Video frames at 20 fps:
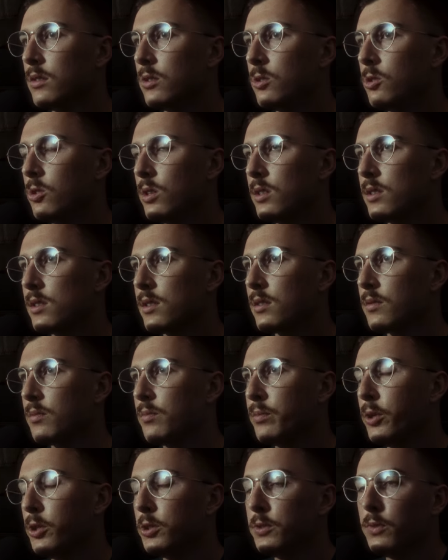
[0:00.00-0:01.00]
just
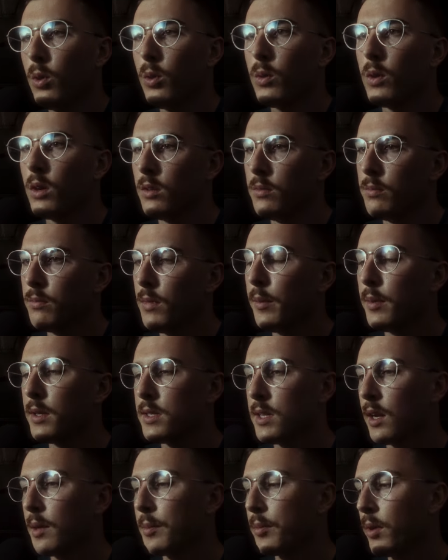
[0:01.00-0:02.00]
push forward. Maybe
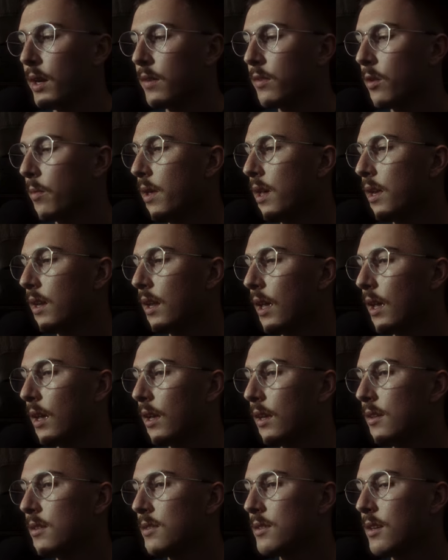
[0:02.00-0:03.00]
take a break from it
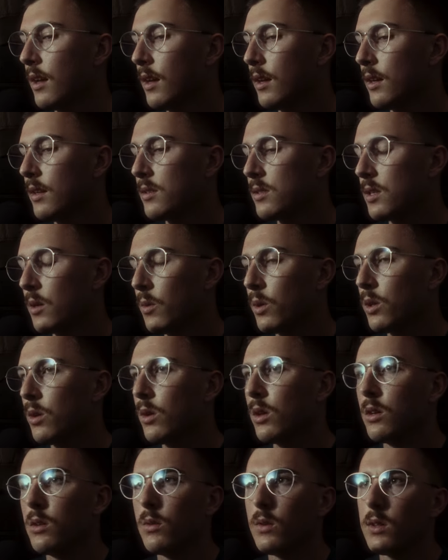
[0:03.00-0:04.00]
and see what you
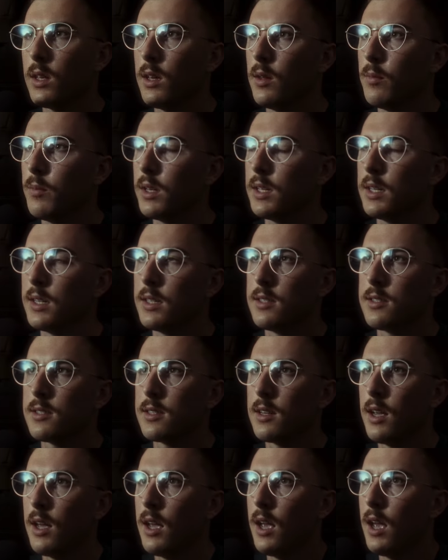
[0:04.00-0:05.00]
can do with it, because
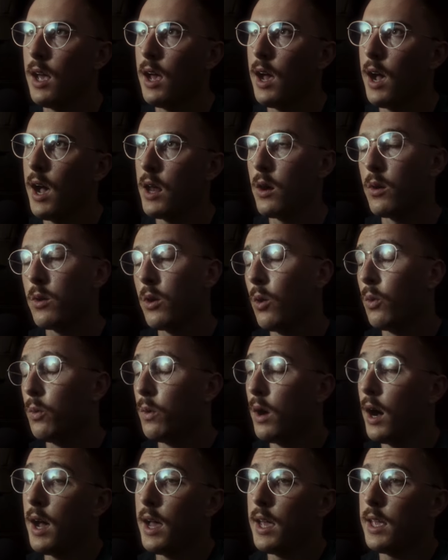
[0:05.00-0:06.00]
I don't know
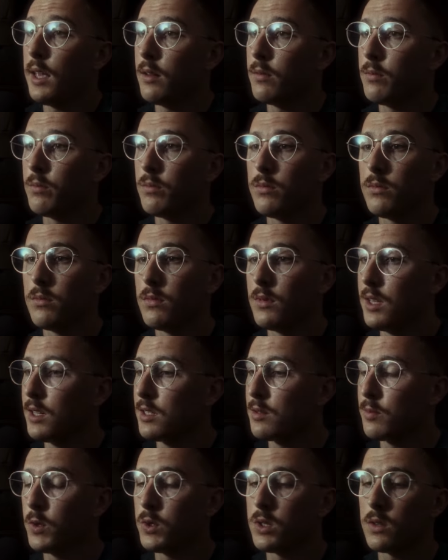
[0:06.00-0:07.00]
why
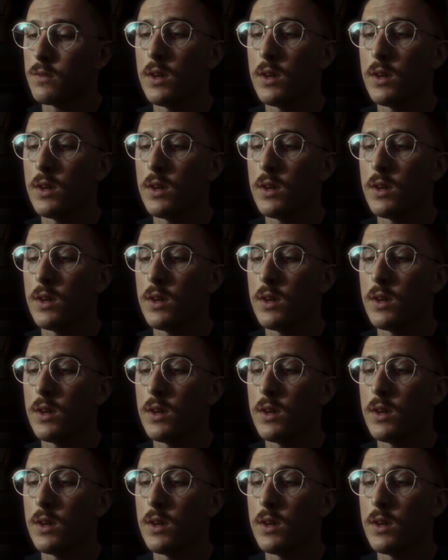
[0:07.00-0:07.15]
this music